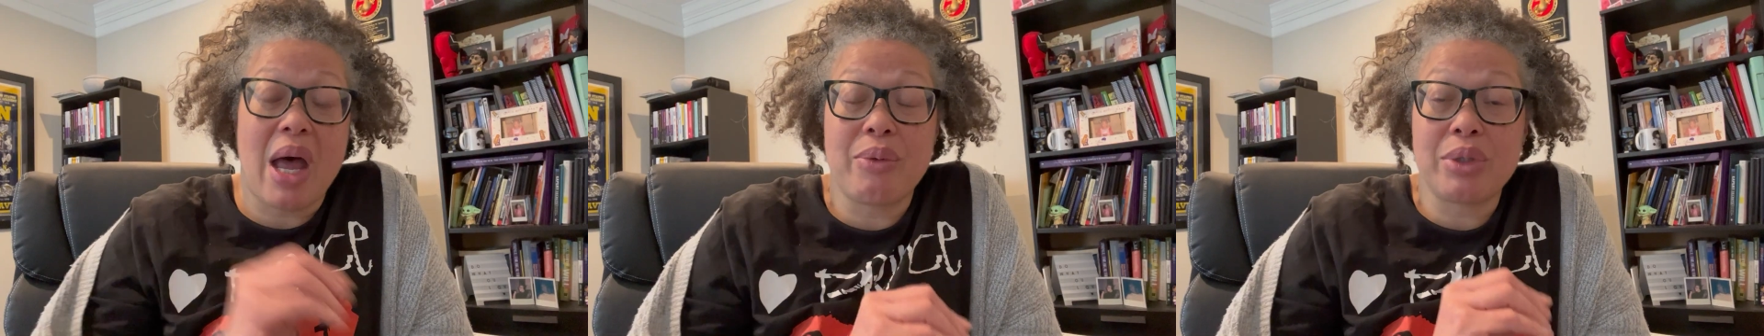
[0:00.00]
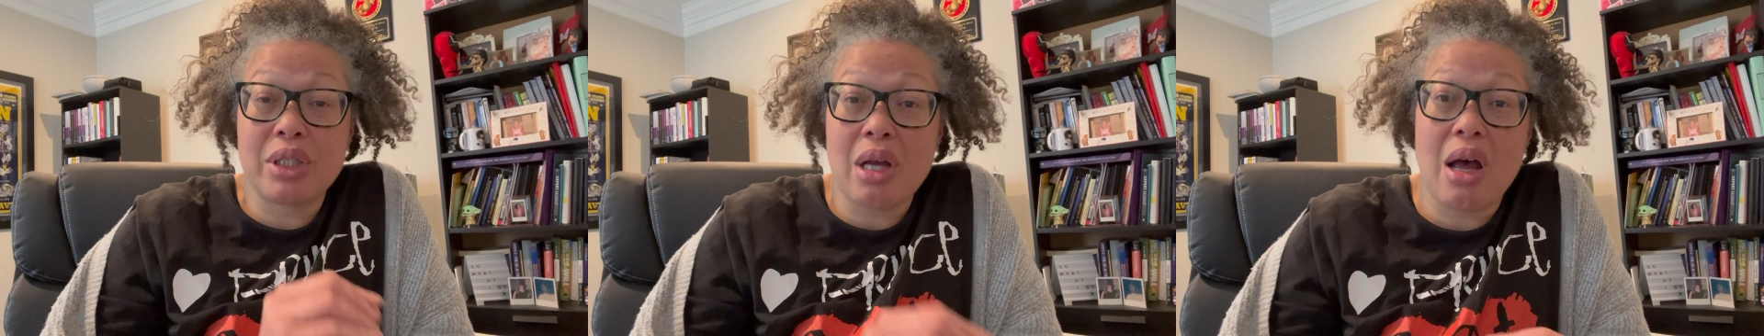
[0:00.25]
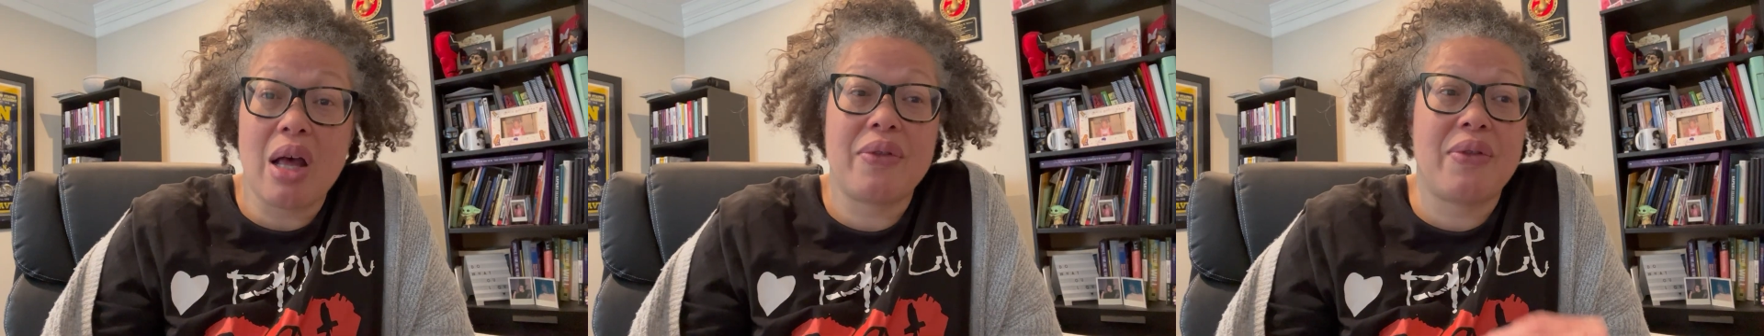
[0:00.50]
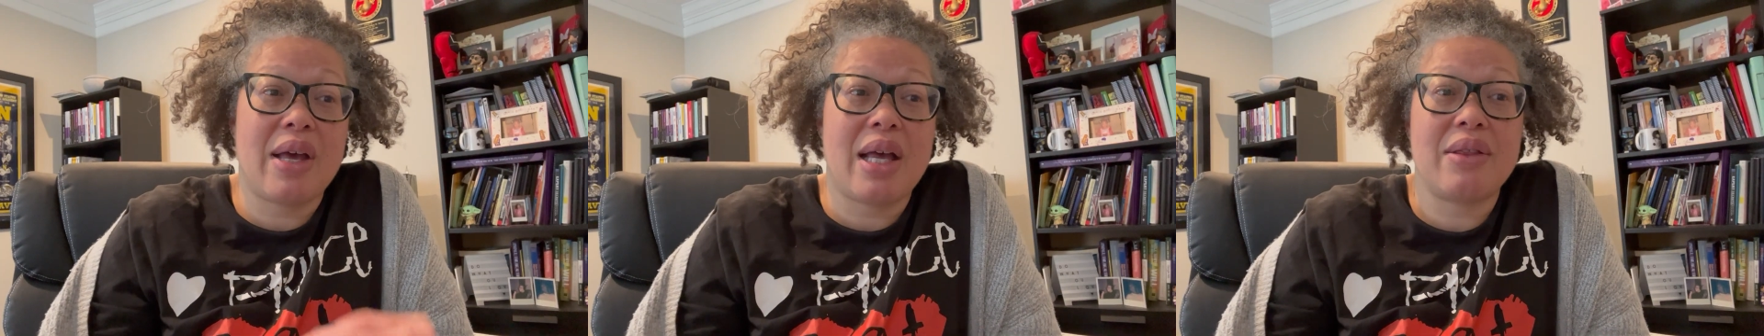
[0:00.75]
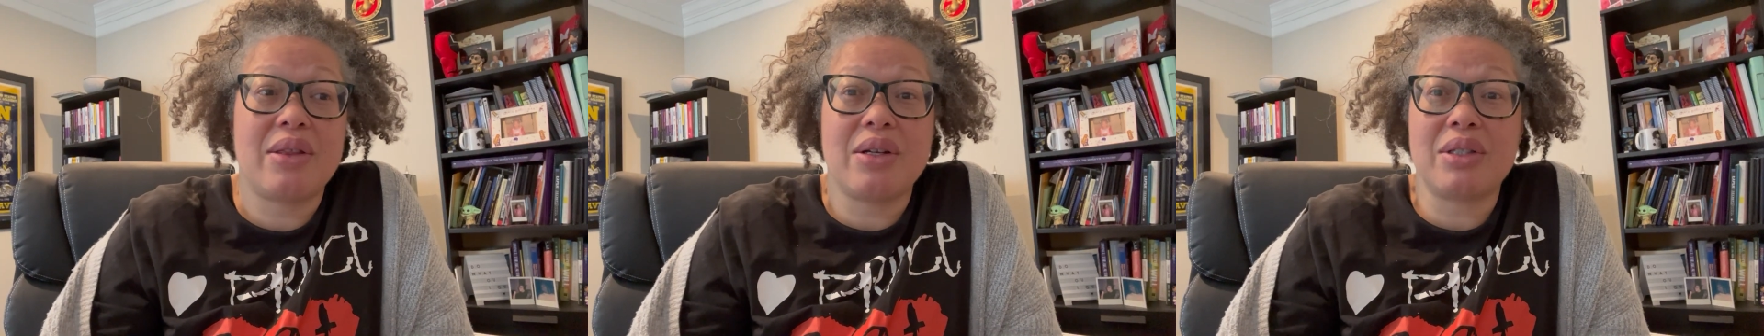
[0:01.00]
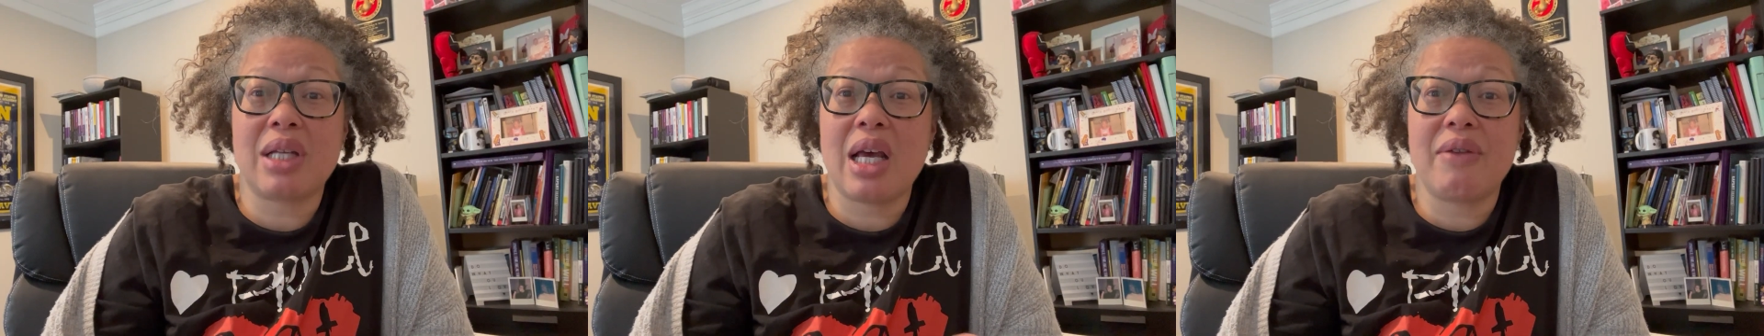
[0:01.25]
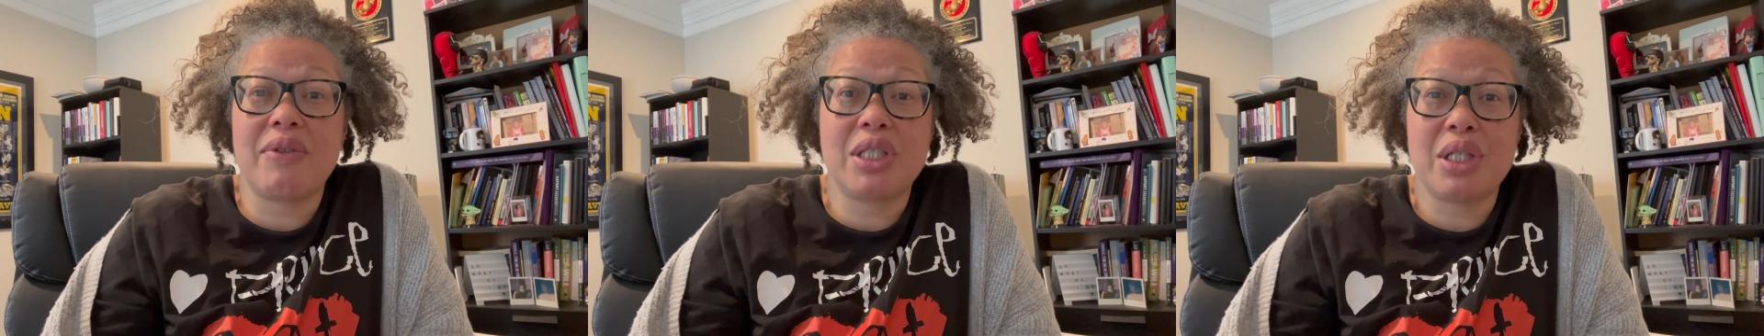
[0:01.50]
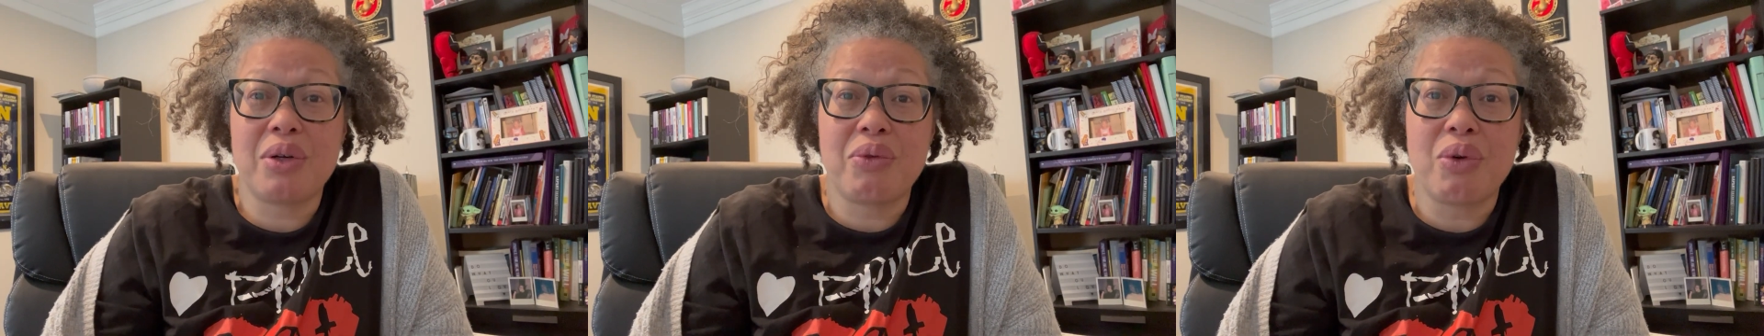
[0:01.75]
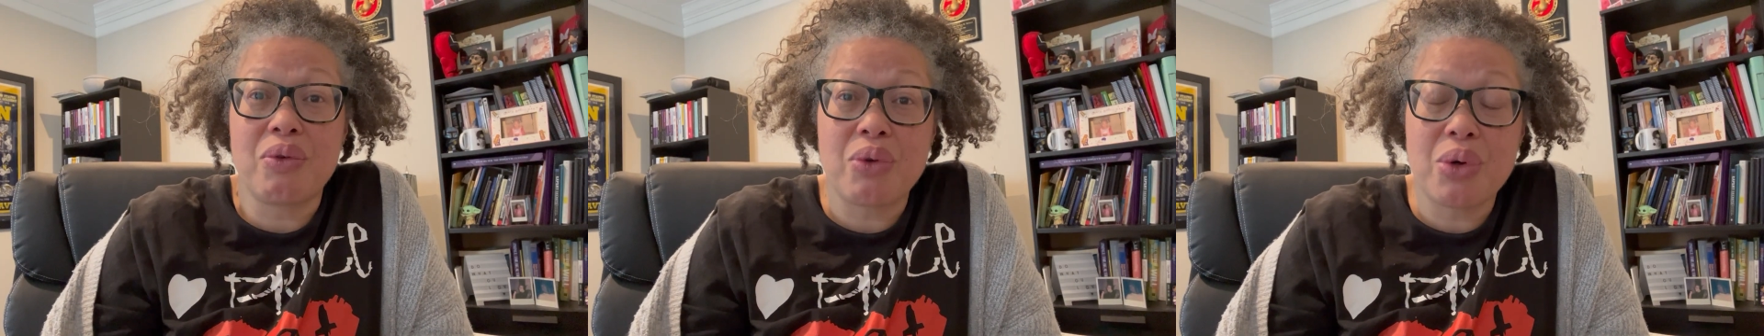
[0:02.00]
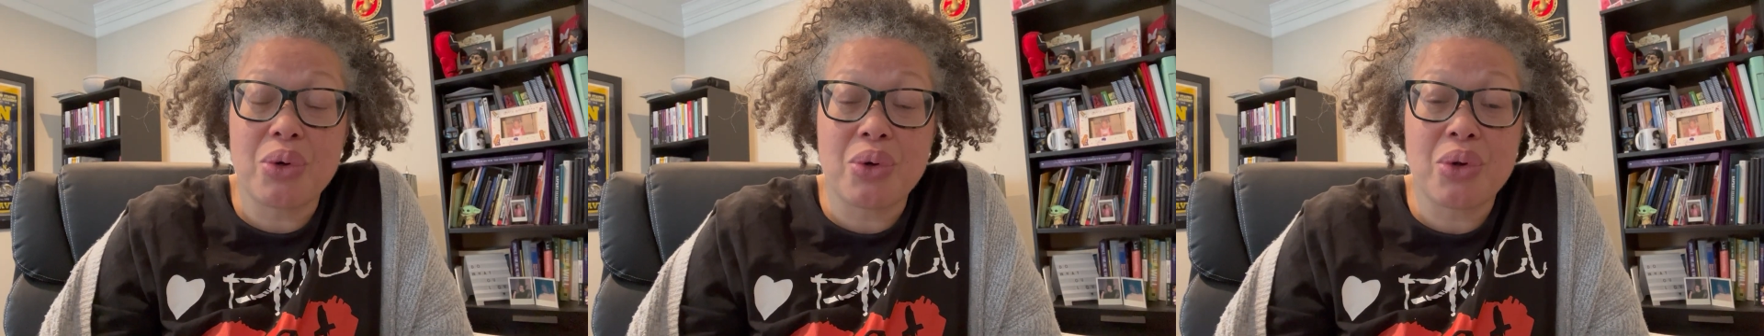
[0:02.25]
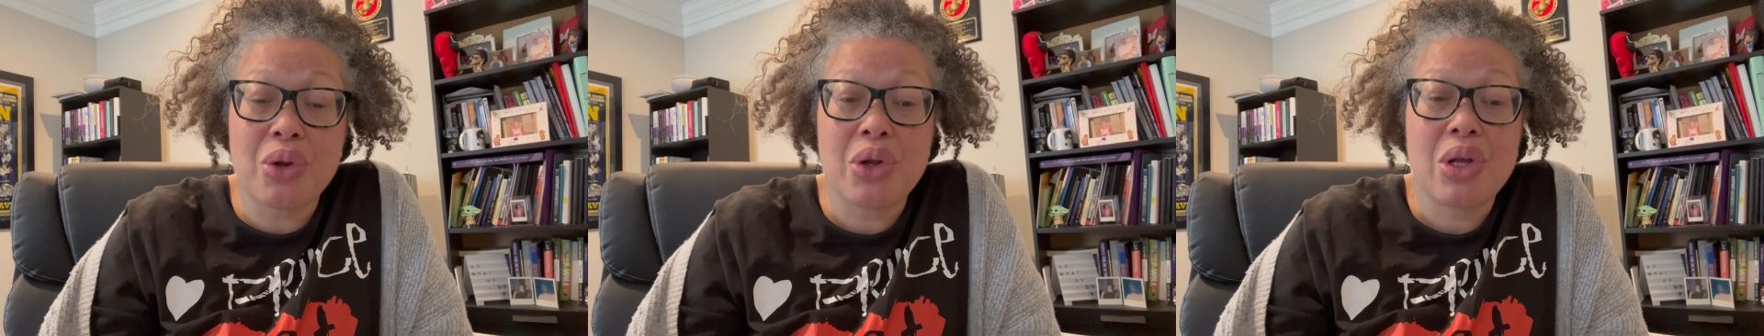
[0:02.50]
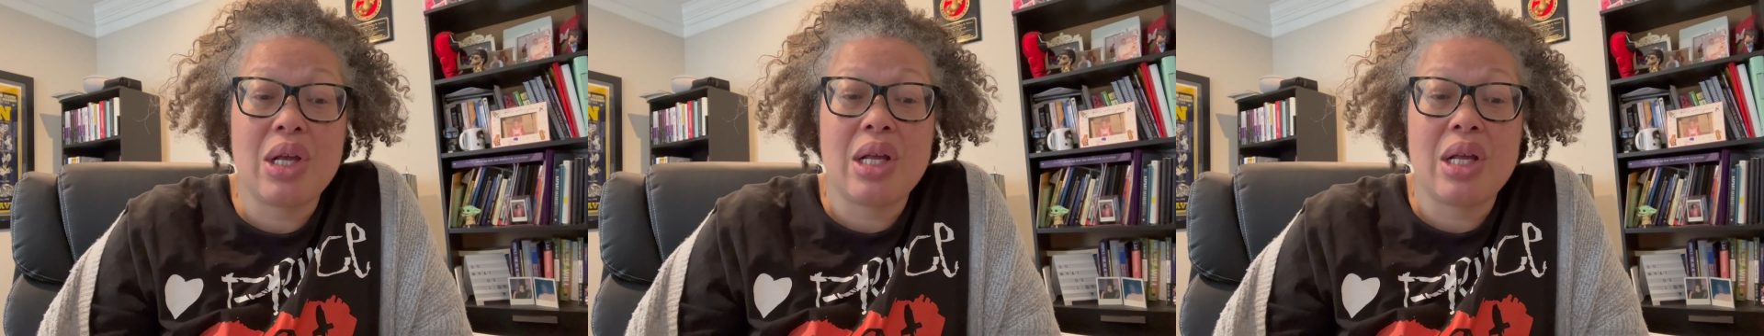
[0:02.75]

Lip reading: was taught that there's kind of a general rule,